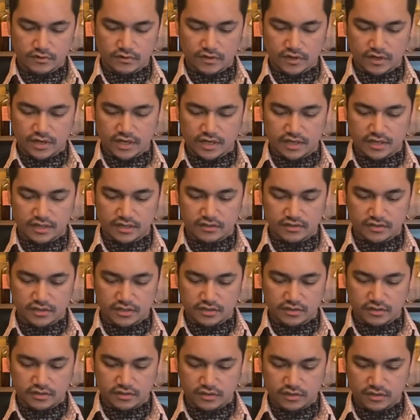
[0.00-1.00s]
Alright,
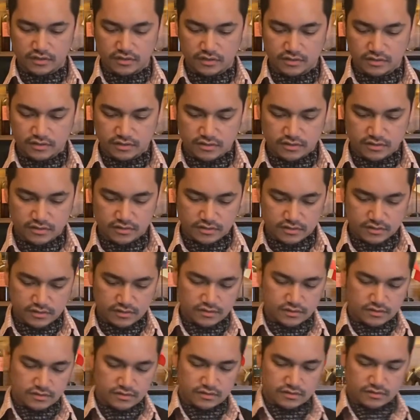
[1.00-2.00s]
looking good.
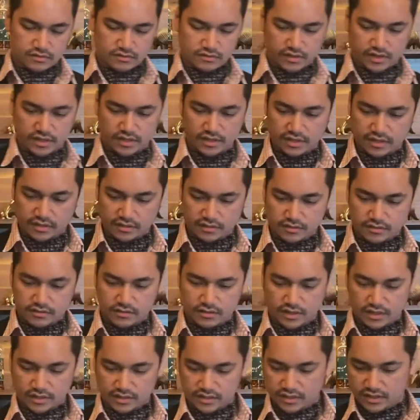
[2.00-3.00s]
Alright,
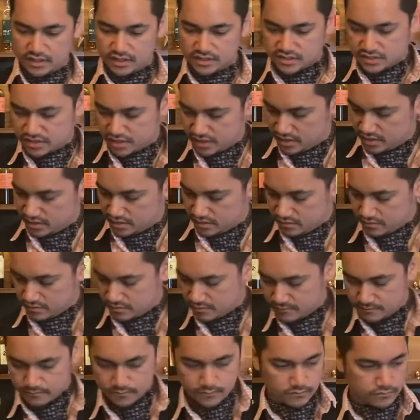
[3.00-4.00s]
I think it's done.
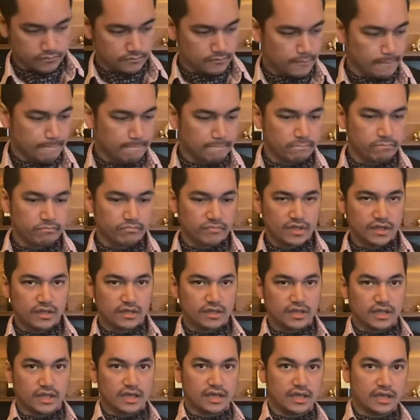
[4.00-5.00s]

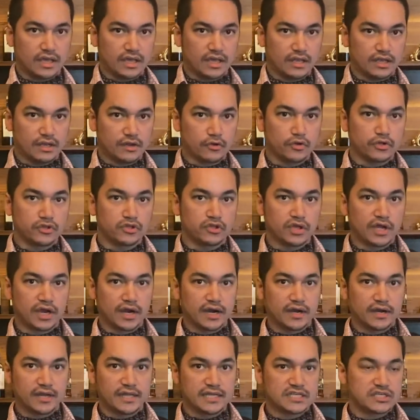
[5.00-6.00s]
And I'm going to
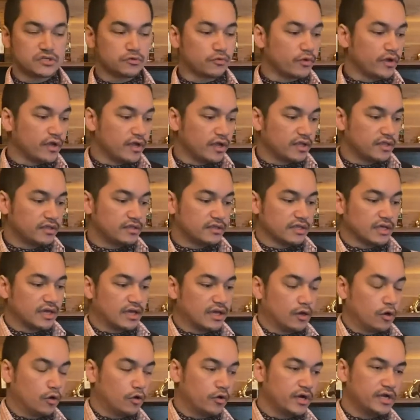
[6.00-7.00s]
garnish with
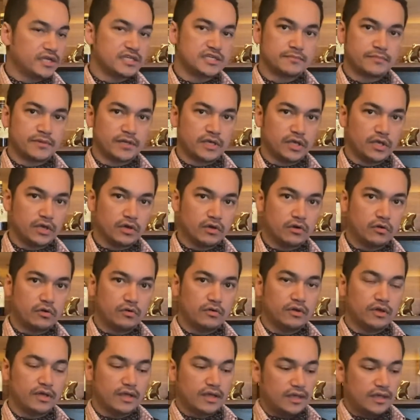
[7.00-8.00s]
orange peel